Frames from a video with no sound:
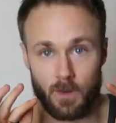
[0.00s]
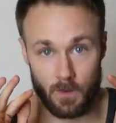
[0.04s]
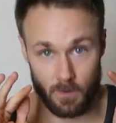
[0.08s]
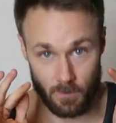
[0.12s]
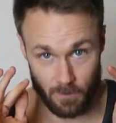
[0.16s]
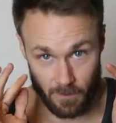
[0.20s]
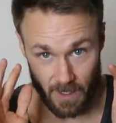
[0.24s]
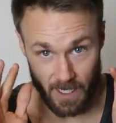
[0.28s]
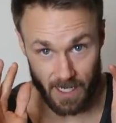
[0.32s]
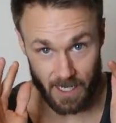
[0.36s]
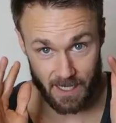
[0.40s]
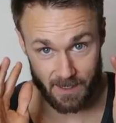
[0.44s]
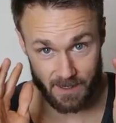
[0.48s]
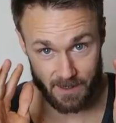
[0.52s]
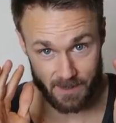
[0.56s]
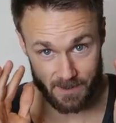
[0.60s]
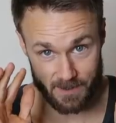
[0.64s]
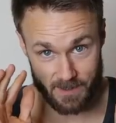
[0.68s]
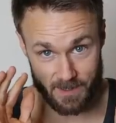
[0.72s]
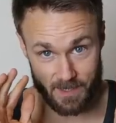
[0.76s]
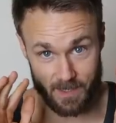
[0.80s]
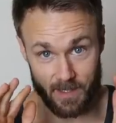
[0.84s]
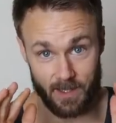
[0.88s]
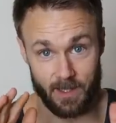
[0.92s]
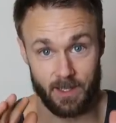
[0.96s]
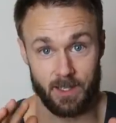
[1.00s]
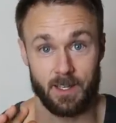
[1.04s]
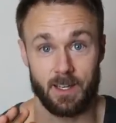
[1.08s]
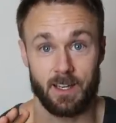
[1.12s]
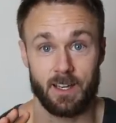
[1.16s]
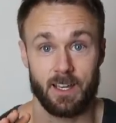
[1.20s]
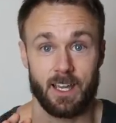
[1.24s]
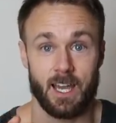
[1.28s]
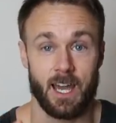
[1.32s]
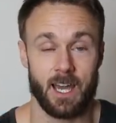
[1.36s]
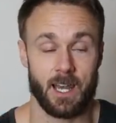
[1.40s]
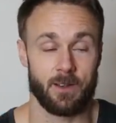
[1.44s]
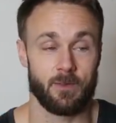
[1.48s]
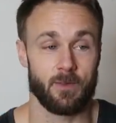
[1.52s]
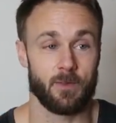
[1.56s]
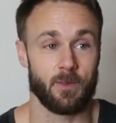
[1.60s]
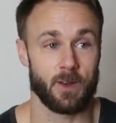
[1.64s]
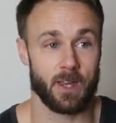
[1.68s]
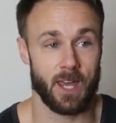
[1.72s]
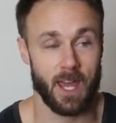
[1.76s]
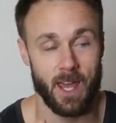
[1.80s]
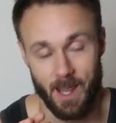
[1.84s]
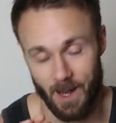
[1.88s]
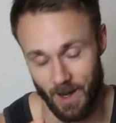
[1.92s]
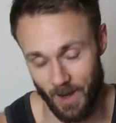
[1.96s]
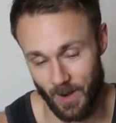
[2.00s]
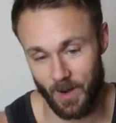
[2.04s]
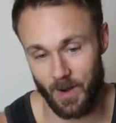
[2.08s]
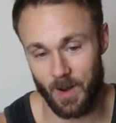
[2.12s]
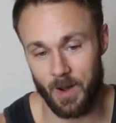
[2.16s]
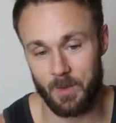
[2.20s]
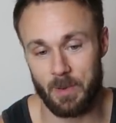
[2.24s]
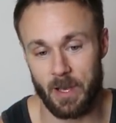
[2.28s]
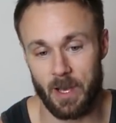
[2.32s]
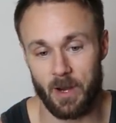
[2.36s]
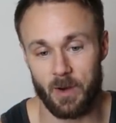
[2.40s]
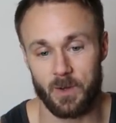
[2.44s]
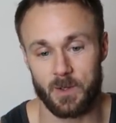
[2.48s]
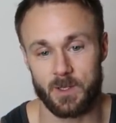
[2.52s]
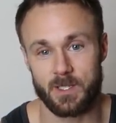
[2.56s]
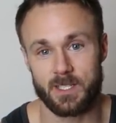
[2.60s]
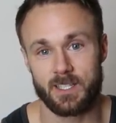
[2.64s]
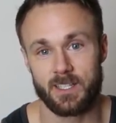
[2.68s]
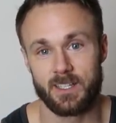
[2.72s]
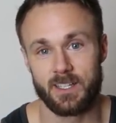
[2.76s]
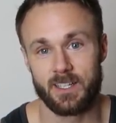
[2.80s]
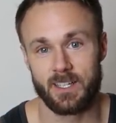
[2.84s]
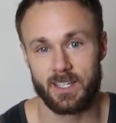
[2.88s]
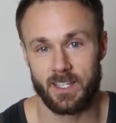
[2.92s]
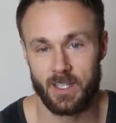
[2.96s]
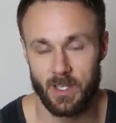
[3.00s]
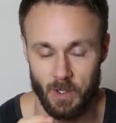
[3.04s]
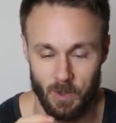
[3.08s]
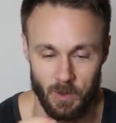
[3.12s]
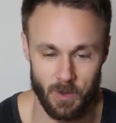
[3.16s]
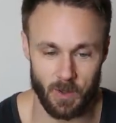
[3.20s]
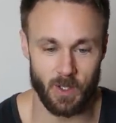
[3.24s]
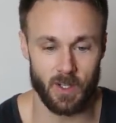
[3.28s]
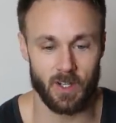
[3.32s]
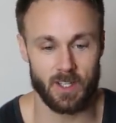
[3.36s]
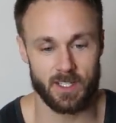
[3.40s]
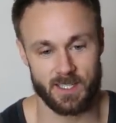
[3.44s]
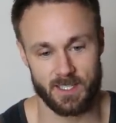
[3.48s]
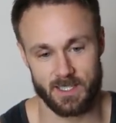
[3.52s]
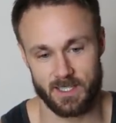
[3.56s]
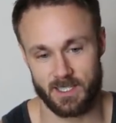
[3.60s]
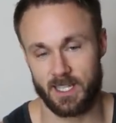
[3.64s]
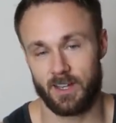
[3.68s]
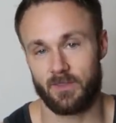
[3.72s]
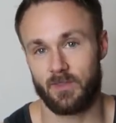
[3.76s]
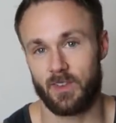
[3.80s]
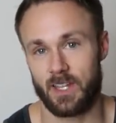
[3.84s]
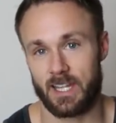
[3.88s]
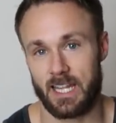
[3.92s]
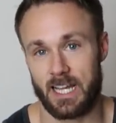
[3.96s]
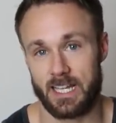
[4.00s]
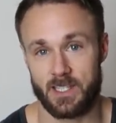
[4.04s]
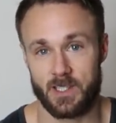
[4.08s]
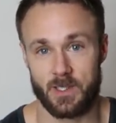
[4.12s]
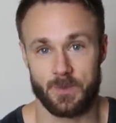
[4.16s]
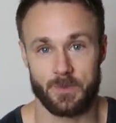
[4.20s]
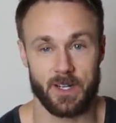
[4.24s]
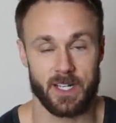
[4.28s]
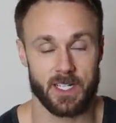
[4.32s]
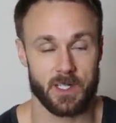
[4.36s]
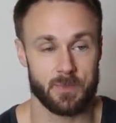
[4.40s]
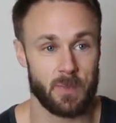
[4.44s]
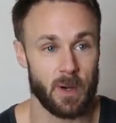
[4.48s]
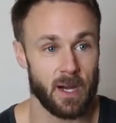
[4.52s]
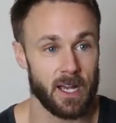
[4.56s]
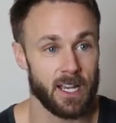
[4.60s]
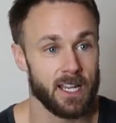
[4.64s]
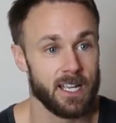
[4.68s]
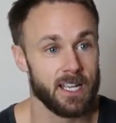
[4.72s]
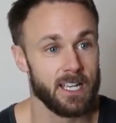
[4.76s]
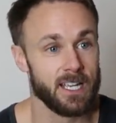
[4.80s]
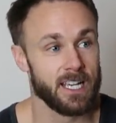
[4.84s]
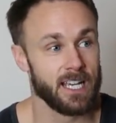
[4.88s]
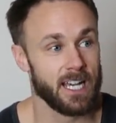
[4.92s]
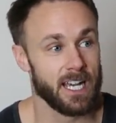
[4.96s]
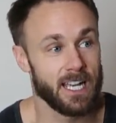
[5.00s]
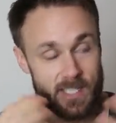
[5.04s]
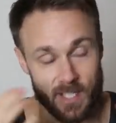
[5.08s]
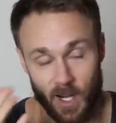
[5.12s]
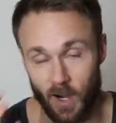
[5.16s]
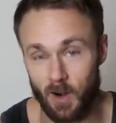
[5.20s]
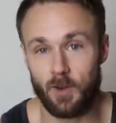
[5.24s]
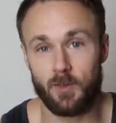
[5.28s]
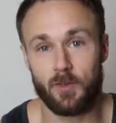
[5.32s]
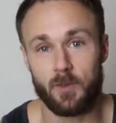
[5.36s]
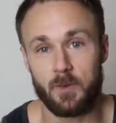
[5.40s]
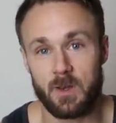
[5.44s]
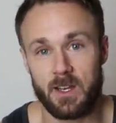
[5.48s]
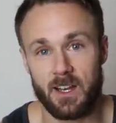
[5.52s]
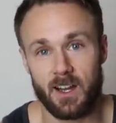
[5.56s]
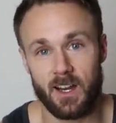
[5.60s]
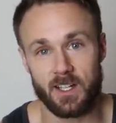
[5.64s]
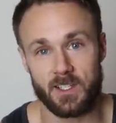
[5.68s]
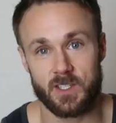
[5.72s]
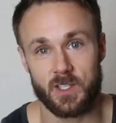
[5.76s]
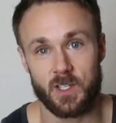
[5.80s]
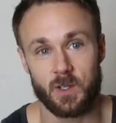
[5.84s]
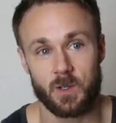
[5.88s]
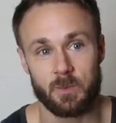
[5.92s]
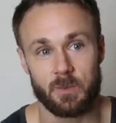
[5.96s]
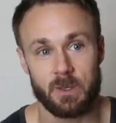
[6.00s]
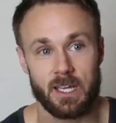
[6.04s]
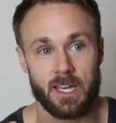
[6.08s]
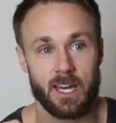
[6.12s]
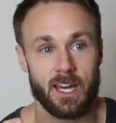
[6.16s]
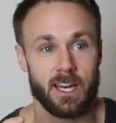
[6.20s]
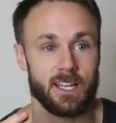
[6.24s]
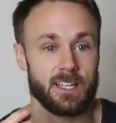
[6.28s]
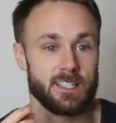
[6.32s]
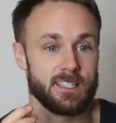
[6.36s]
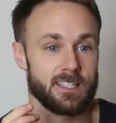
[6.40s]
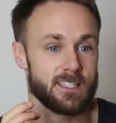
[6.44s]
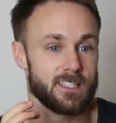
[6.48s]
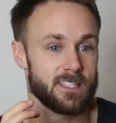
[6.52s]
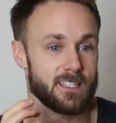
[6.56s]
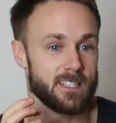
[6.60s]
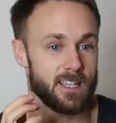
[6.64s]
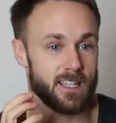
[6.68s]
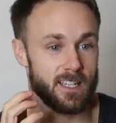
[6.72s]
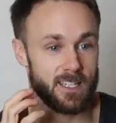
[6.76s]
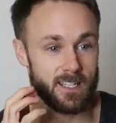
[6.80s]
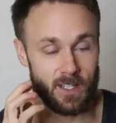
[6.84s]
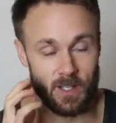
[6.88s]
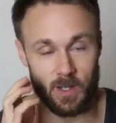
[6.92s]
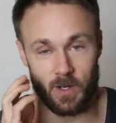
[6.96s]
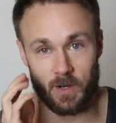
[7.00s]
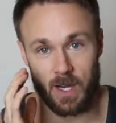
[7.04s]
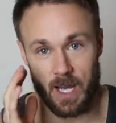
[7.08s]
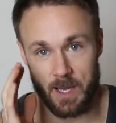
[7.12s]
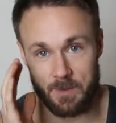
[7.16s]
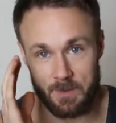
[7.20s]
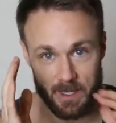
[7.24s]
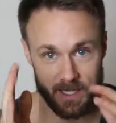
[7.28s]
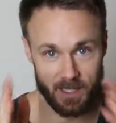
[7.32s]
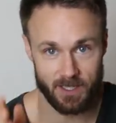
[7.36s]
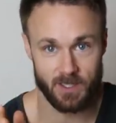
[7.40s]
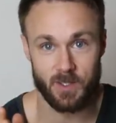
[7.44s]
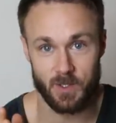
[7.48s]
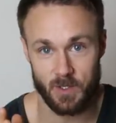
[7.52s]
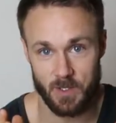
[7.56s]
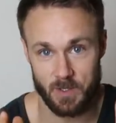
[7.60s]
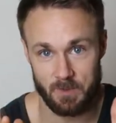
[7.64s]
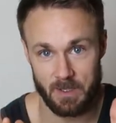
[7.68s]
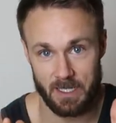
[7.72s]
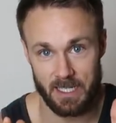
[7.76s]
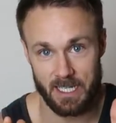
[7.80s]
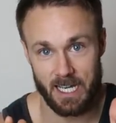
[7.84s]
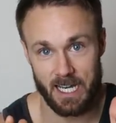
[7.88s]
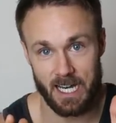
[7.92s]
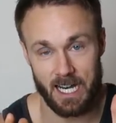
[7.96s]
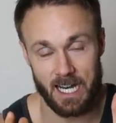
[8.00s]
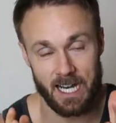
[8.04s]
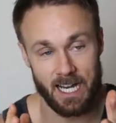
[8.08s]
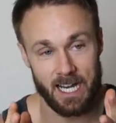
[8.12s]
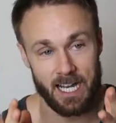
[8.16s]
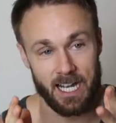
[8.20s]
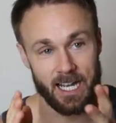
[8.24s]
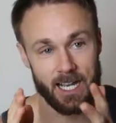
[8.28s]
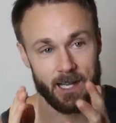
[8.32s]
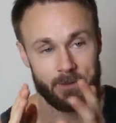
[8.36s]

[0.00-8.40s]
Vain to kind of care about, you know, looks and stuff like that so much, but it's hard for me not to because, you know, I'm in the social media eye.